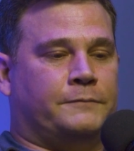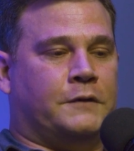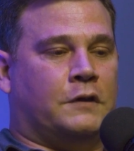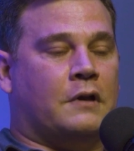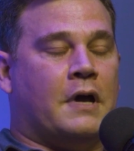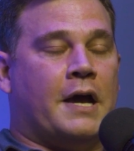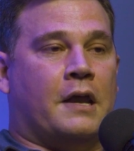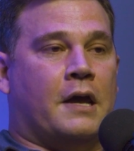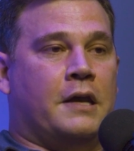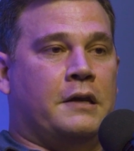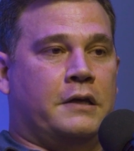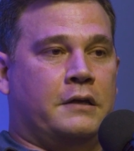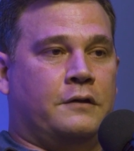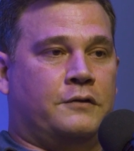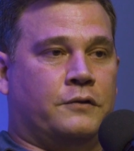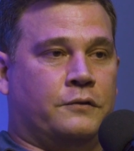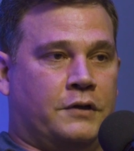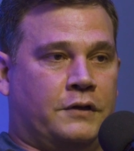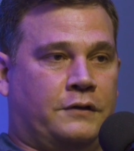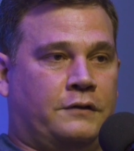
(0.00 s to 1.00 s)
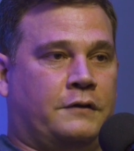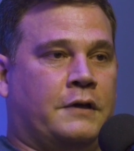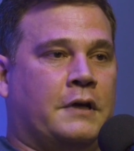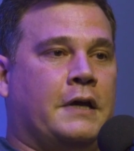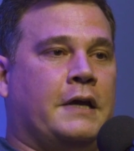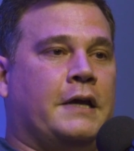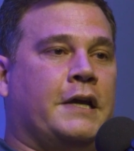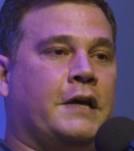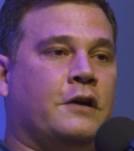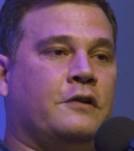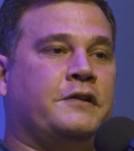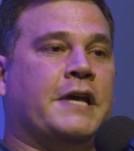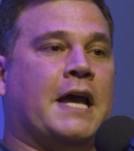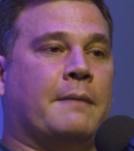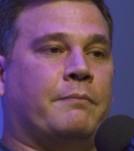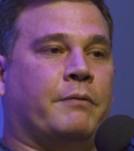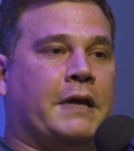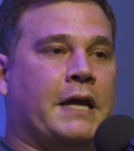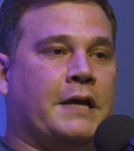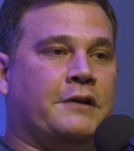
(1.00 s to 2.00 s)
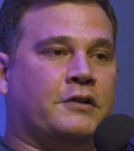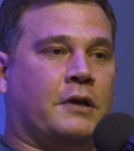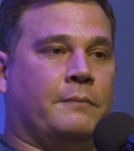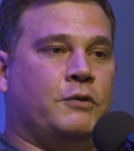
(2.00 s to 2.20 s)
ID. So just here's the application